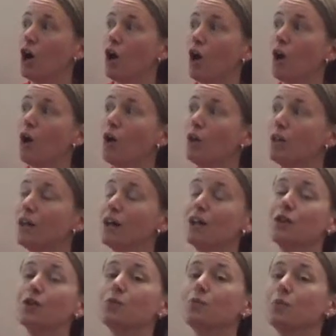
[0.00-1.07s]
all
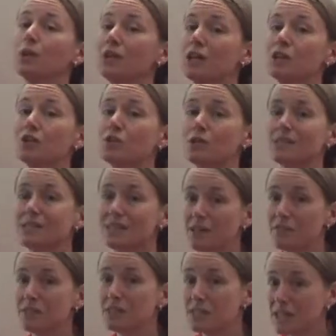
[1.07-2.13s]
other
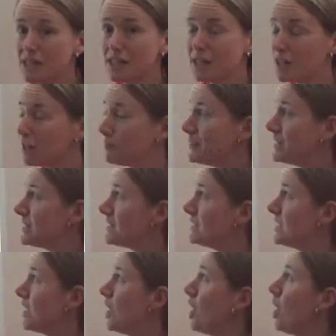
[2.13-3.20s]
117 elements
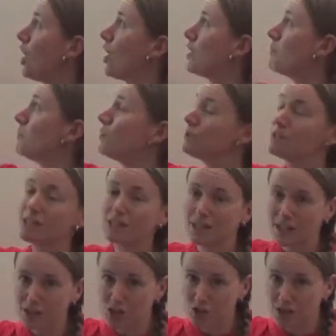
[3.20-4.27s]
are
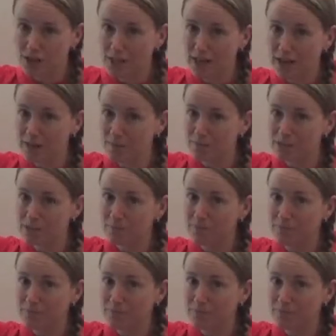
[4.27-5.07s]
multi-electron atoms.